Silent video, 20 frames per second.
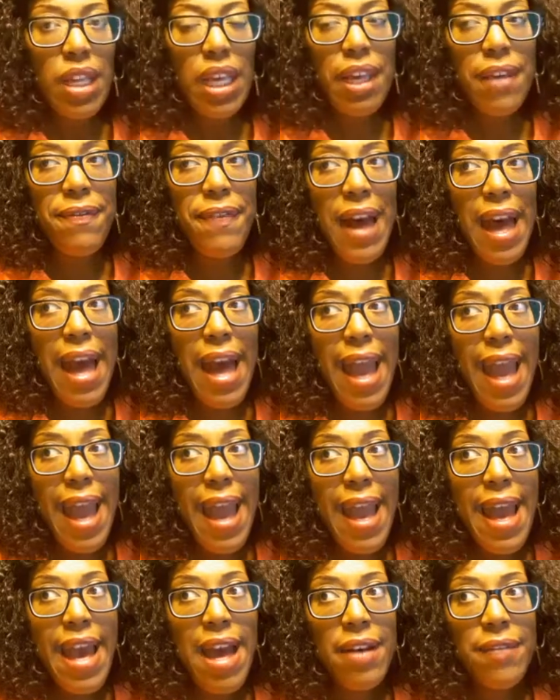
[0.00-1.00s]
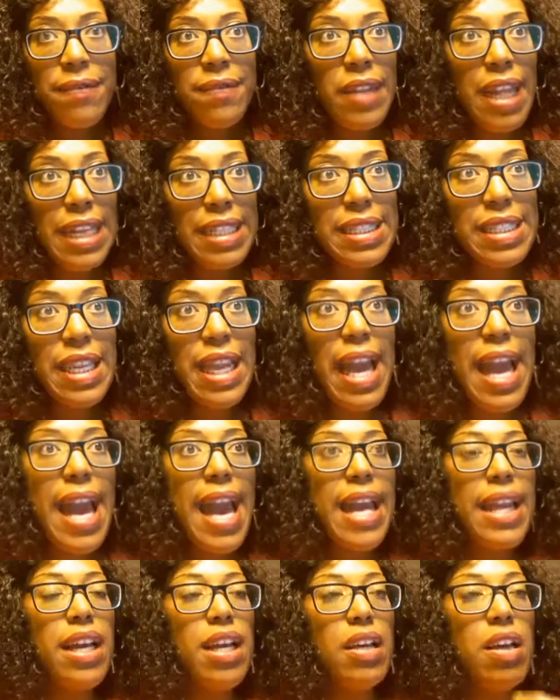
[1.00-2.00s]
if I have, like today I
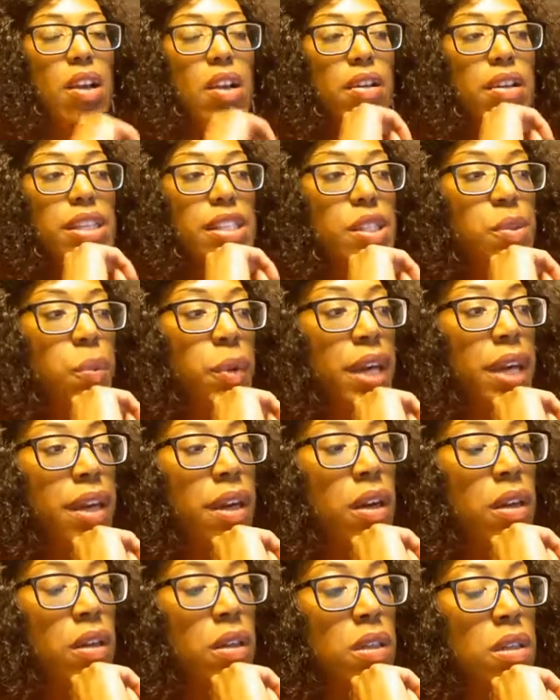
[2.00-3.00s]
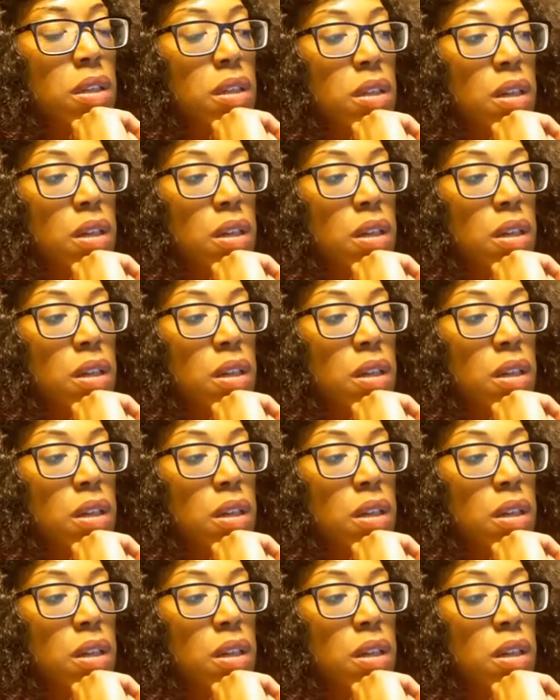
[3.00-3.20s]
had an occurrence where